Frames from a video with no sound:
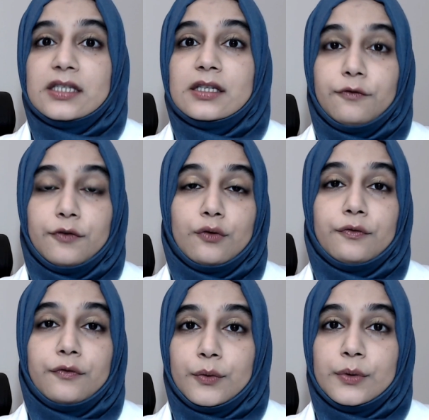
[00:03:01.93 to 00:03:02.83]
few
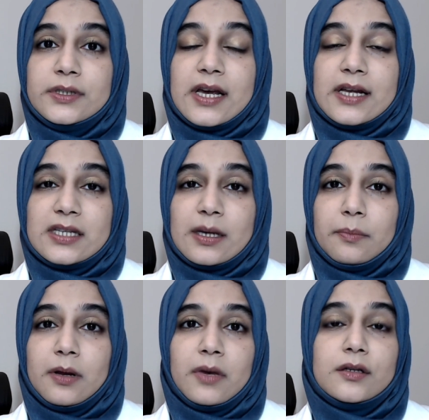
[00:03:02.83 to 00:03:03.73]
foods and
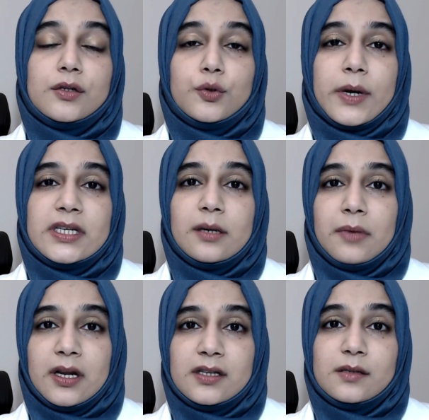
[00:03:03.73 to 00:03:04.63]
supplement 20
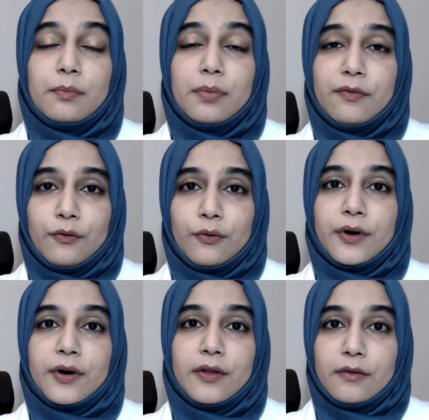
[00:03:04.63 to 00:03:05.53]
minutes before
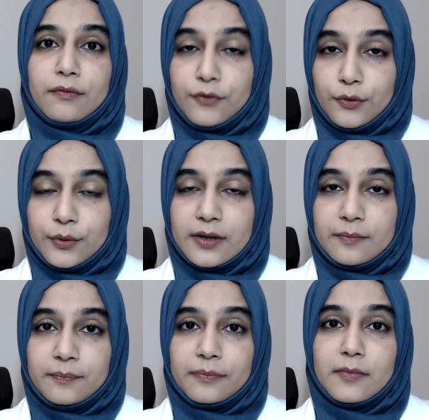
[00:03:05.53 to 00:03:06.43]
the food,
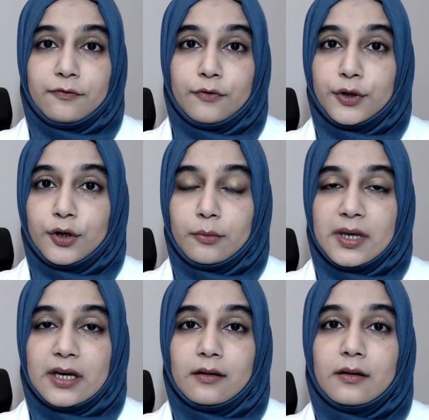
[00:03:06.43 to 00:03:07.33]
before your
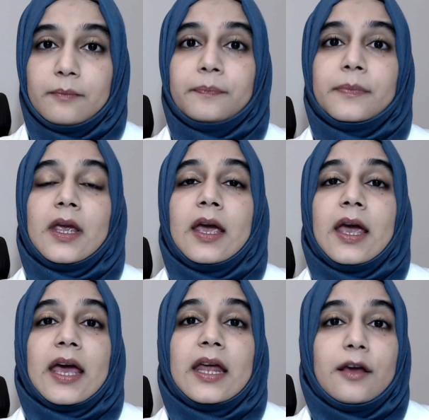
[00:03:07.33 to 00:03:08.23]
meal,
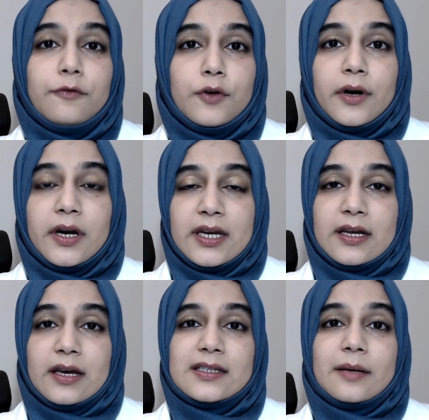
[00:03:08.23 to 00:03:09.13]
and if you're
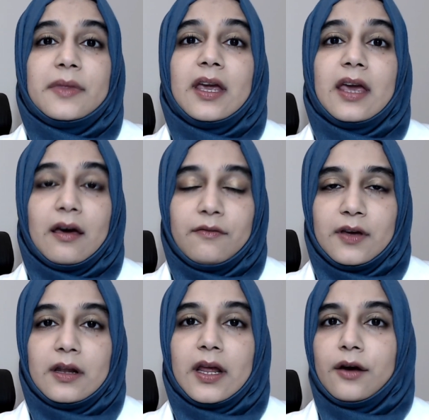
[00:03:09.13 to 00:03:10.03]
eating something
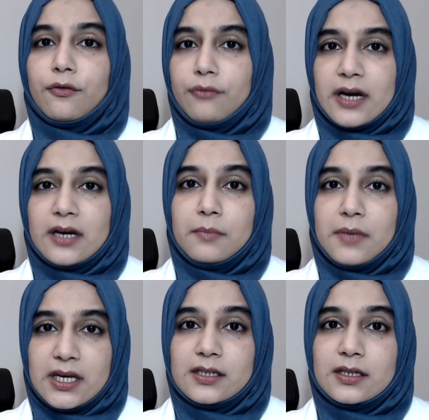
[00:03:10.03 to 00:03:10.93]
heavy like red
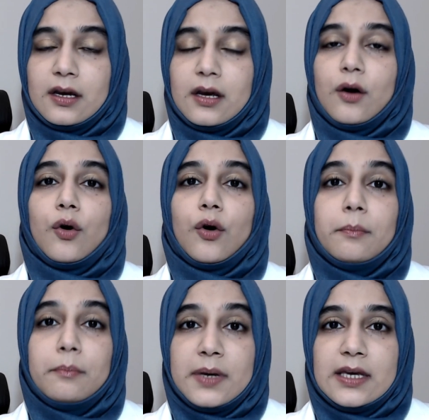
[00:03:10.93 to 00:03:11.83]
meat or
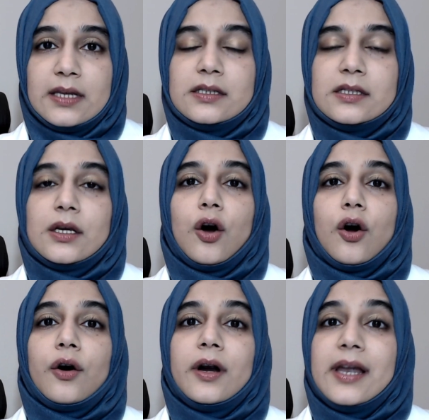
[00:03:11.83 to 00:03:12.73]
beans
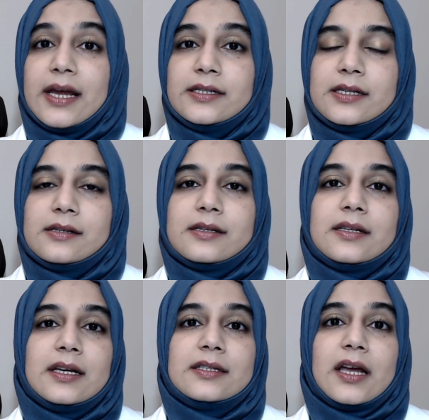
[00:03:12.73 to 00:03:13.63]
or lentils,
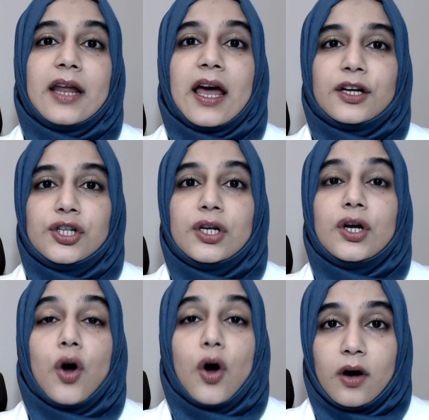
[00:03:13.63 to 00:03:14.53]
things that actually
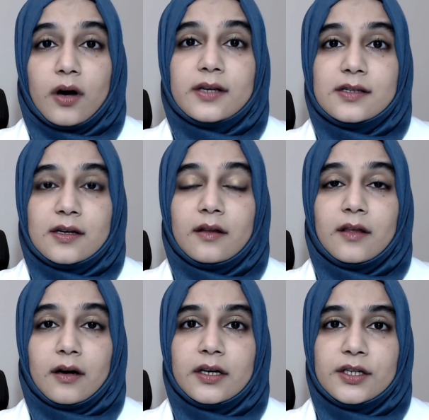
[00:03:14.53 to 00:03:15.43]
cause
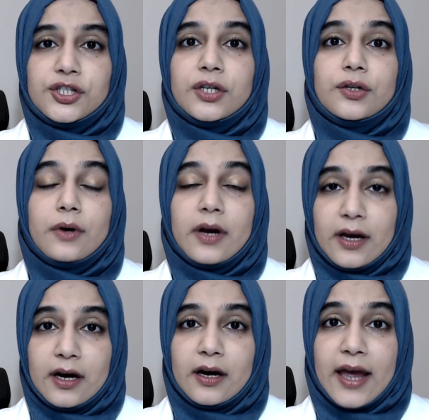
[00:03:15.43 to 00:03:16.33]
the condition to
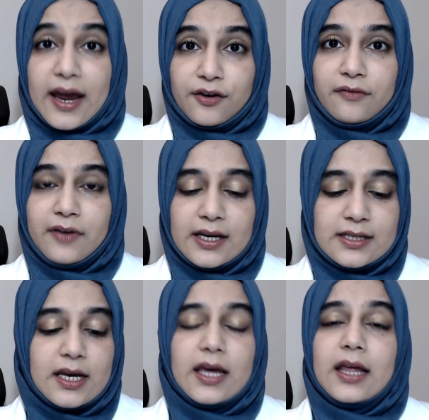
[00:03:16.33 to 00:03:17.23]
aggravate,
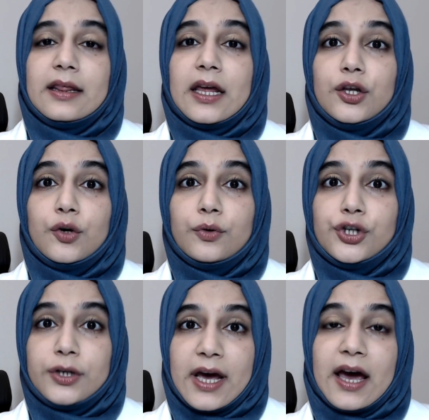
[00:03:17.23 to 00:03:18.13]
then you
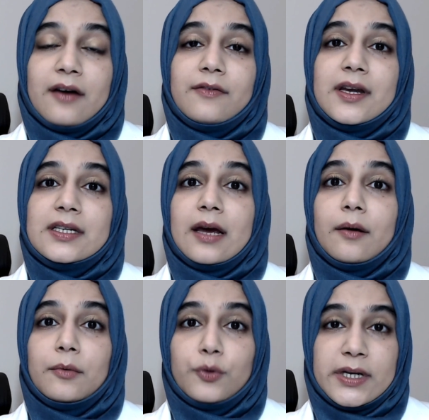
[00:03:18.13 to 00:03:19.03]
should have it
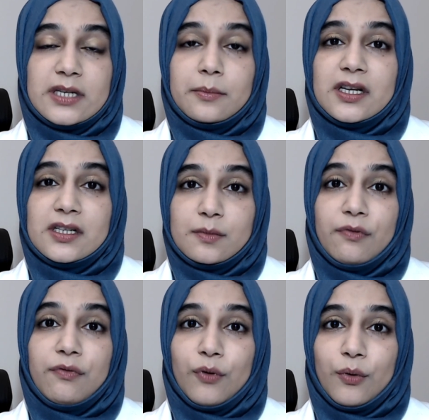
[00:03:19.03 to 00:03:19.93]
20 minutes
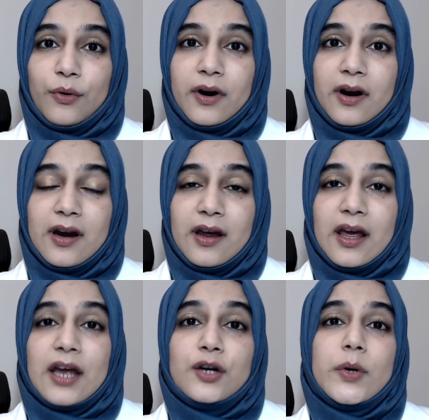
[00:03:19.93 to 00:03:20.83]
before
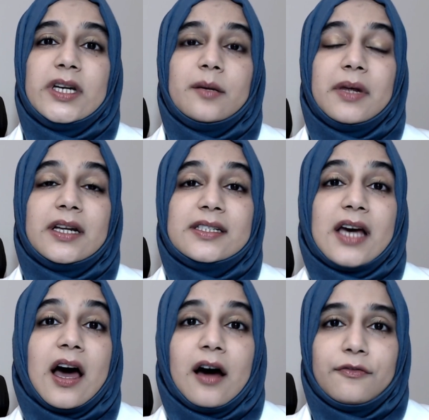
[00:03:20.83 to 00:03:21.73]
and 20 minutes
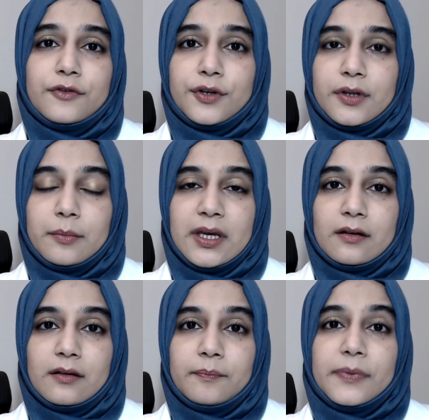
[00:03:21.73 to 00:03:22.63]
after the
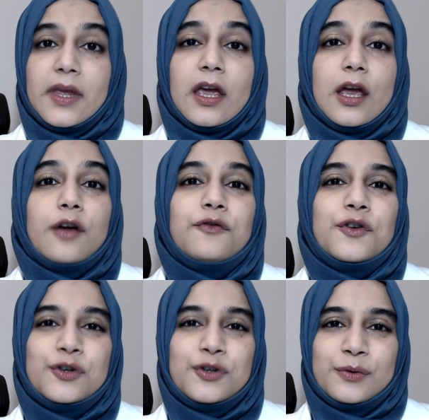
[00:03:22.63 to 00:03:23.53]
meal. If
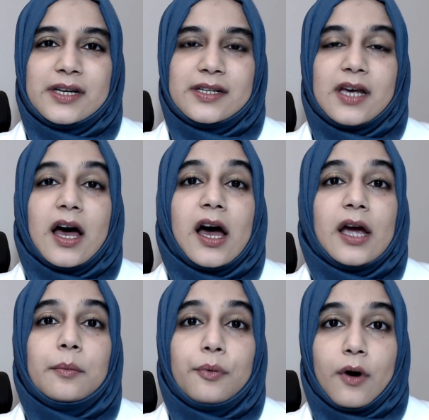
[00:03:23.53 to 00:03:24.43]
you do this,
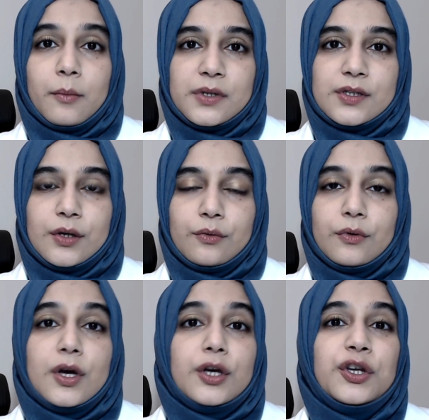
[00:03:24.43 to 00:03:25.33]
I promise you,
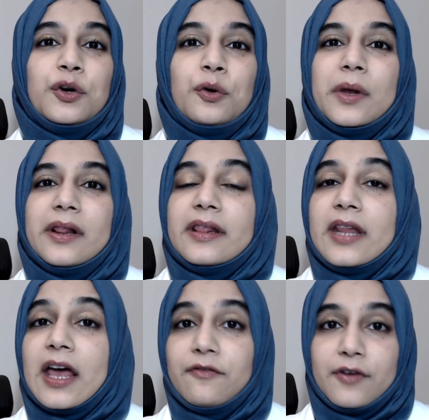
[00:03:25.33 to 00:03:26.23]
you will
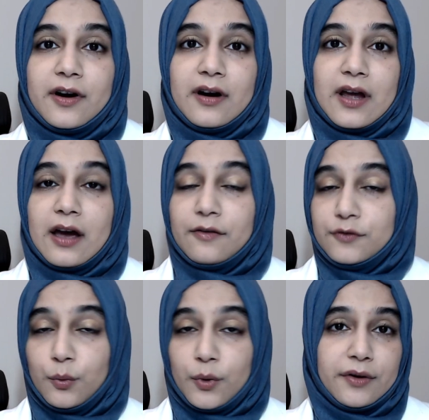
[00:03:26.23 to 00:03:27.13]
never have
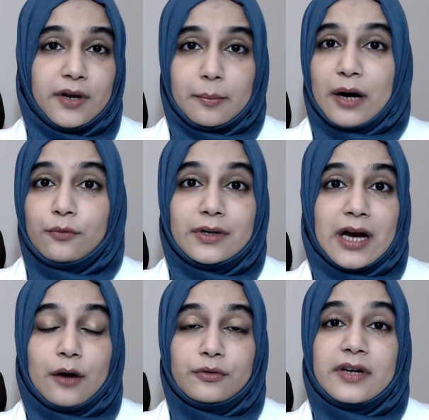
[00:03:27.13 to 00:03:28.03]
to worry about
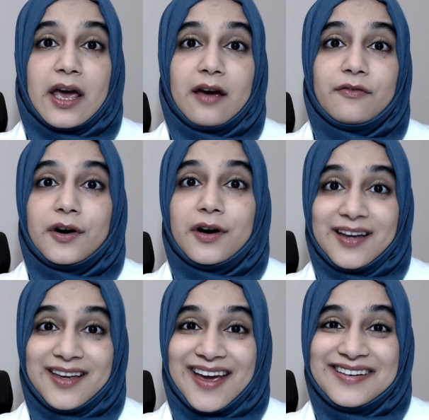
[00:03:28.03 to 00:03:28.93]
gout ever
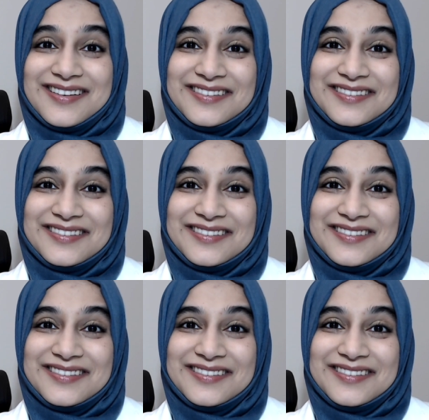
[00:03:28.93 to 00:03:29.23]
again.